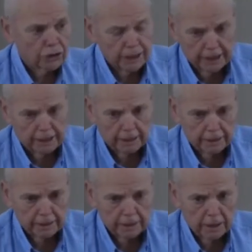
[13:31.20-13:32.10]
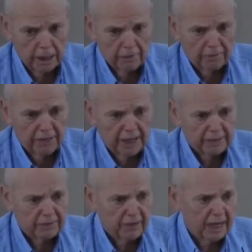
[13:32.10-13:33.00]
to God
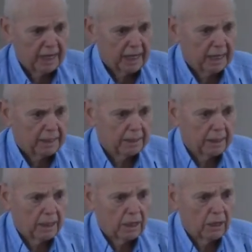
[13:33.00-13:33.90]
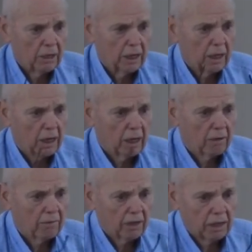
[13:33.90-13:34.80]
that they can
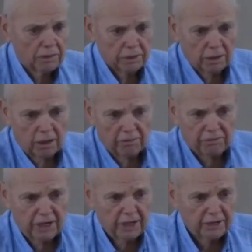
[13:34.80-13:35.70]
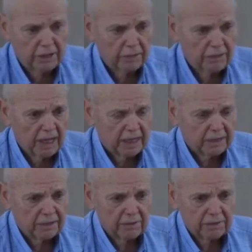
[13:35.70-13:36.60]
uh, offend, they
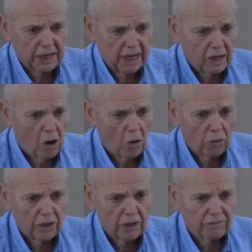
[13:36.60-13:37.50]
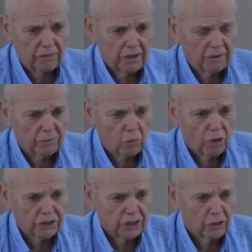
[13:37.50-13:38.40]
can take all the offend,
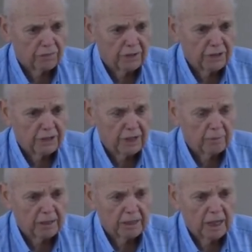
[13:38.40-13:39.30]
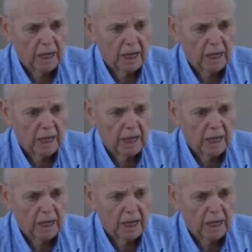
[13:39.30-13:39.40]
ones that are offending them and,